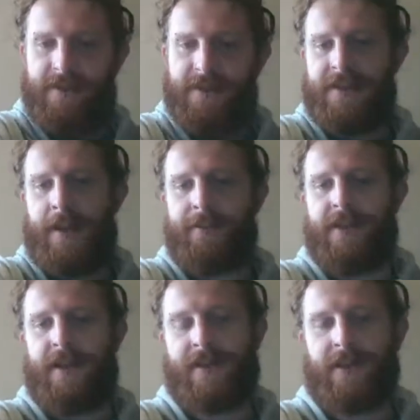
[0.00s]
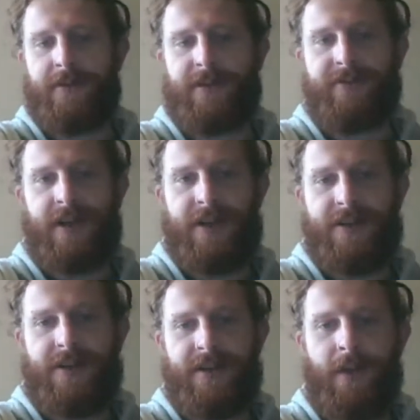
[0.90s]
the snap down's a little bit
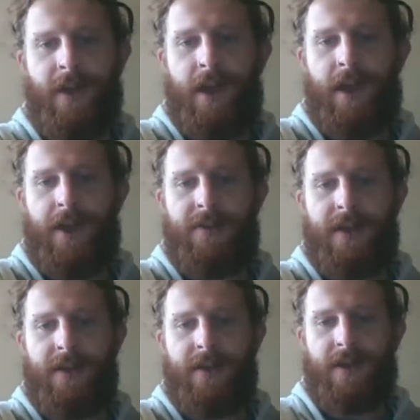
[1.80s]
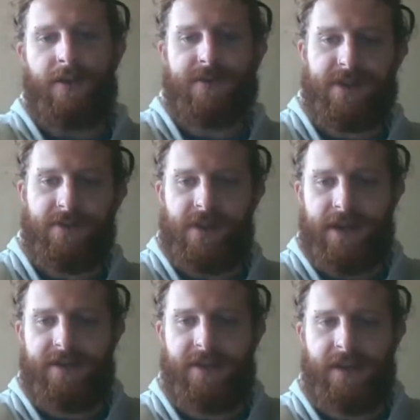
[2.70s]
faster, and then it comes to
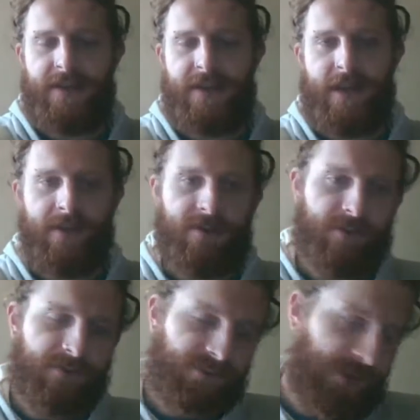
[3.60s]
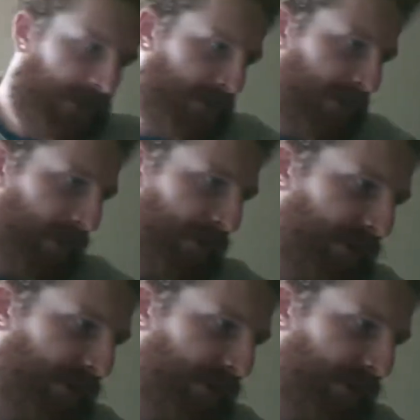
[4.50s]
rest at the end fairly slow